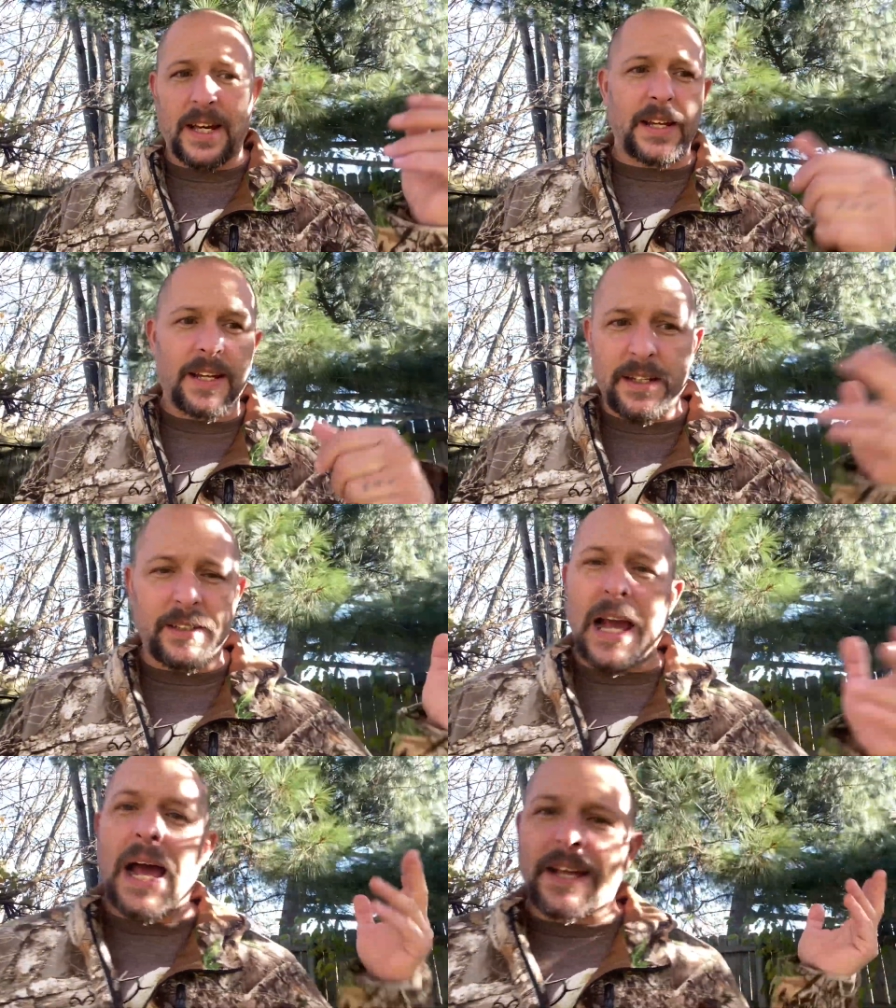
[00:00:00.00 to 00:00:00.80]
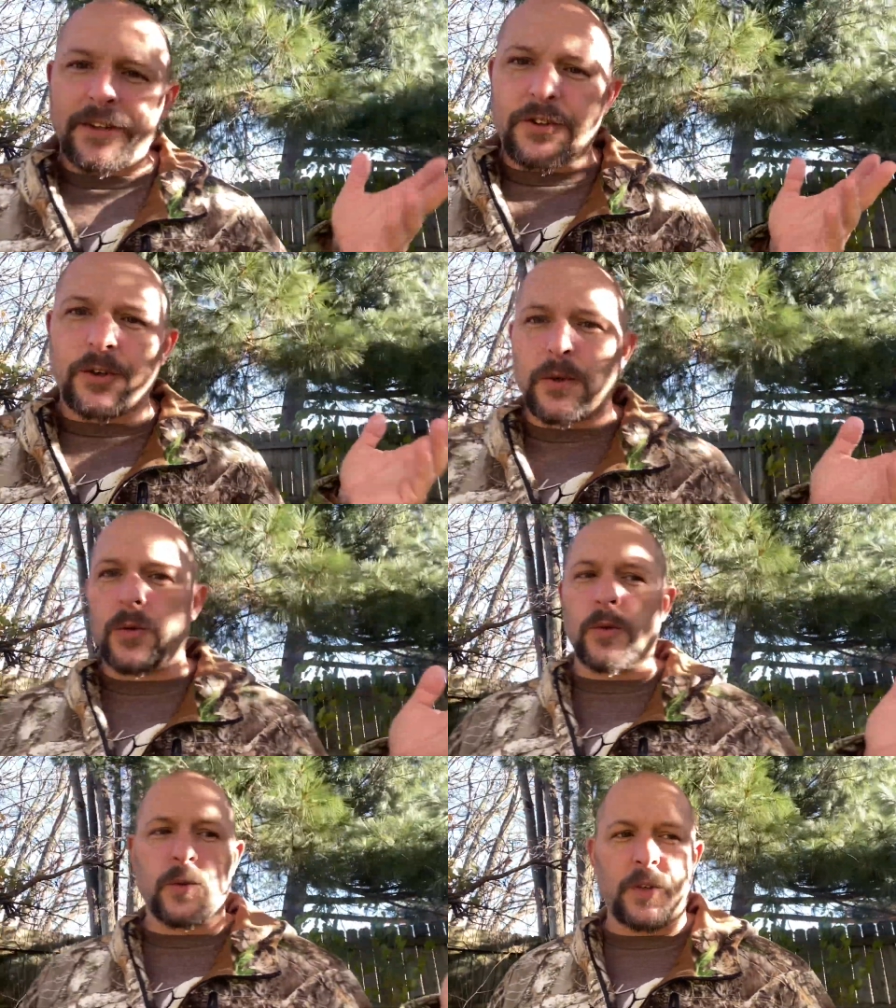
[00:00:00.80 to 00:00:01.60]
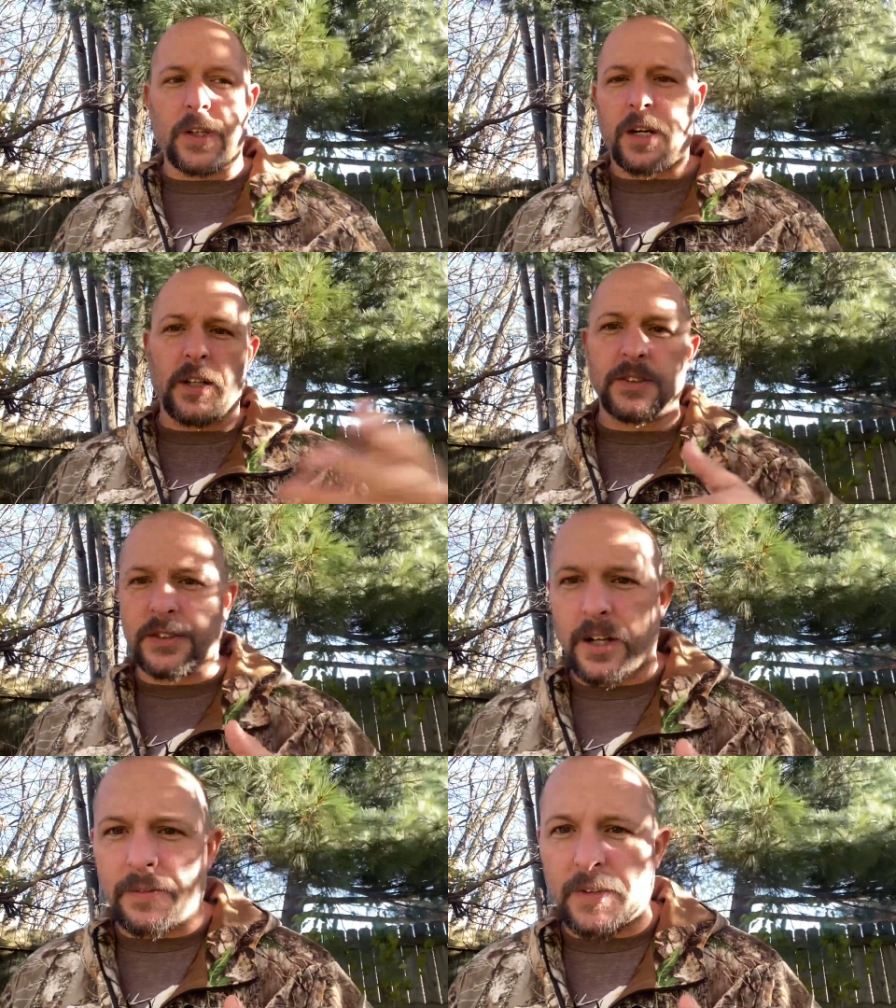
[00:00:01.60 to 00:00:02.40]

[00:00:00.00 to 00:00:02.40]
And then got into the gun stuff.